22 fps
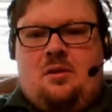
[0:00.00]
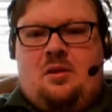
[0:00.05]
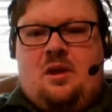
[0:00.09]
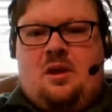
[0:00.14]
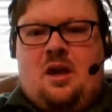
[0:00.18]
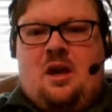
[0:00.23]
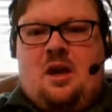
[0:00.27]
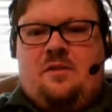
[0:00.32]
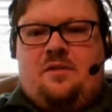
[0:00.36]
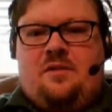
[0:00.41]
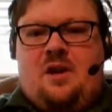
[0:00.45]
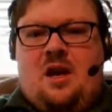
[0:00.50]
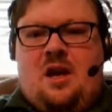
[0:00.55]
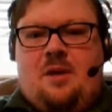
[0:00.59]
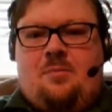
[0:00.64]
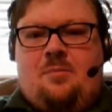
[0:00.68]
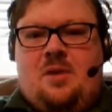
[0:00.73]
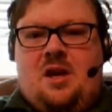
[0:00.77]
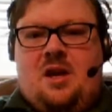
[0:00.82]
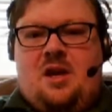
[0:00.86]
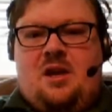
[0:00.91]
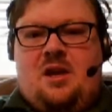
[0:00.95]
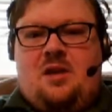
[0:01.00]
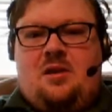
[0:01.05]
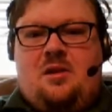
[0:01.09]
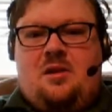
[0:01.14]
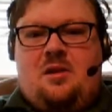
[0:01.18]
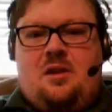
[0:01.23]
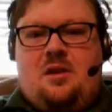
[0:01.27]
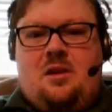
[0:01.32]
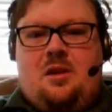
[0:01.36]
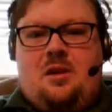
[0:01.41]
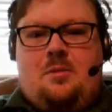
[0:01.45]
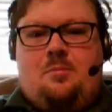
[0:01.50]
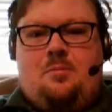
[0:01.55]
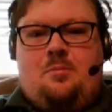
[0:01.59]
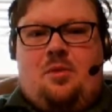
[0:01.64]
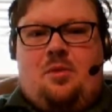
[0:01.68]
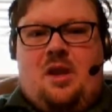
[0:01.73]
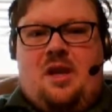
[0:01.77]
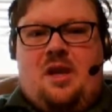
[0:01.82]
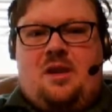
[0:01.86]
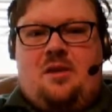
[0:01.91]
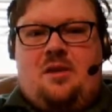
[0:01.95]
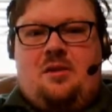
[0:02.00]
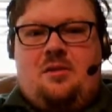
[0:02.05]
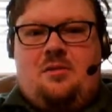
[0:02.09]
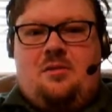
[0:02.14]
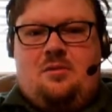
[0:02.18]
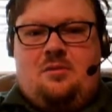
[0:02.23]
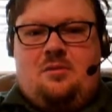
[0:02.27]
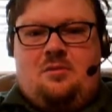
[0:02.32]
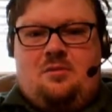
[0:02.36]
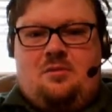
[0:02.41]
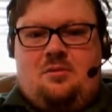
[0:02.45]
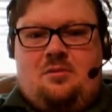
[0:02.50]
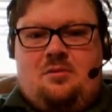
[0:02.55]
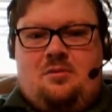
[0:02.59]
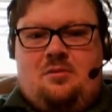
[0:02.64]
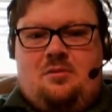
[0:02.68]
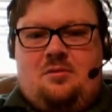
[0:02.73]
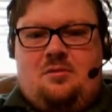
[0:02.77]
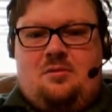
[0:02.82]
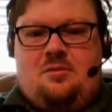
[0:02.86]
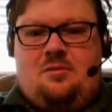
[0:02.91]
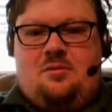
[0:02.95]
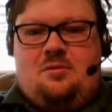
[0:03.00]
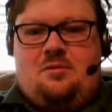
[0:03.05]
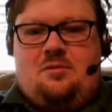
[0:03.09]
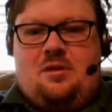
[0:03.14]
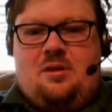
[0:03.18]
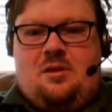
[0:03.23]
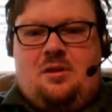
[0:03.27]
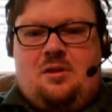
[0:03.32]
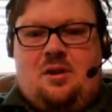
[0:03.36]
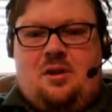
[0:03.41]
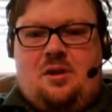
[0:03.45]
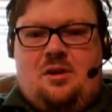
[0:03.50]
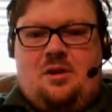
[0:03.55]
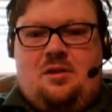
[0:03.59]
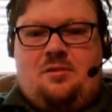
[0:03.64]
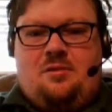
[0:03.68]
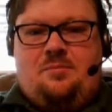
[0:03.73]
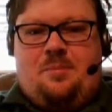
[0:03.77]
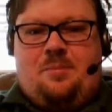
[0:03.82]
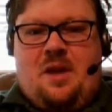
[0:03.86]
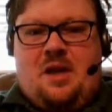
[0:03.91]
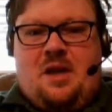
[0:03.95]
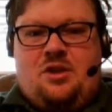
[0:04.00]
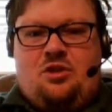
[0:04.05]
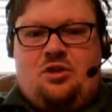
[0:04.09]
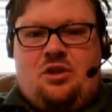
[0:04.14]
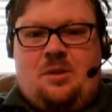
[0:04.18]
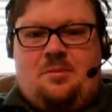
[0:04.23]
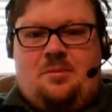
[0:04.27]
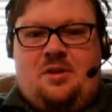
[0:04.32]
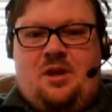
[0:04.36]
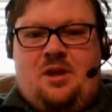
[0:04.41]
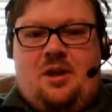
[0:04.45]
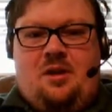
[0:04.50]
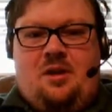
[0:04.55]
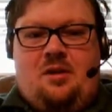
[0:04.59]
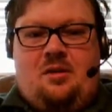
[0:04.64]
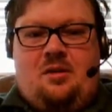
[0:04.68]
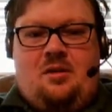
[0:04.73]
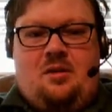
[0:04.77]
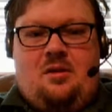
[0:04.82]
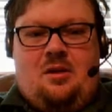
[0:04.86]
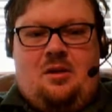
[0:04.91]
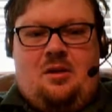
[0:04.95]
I've got my blank bash script here.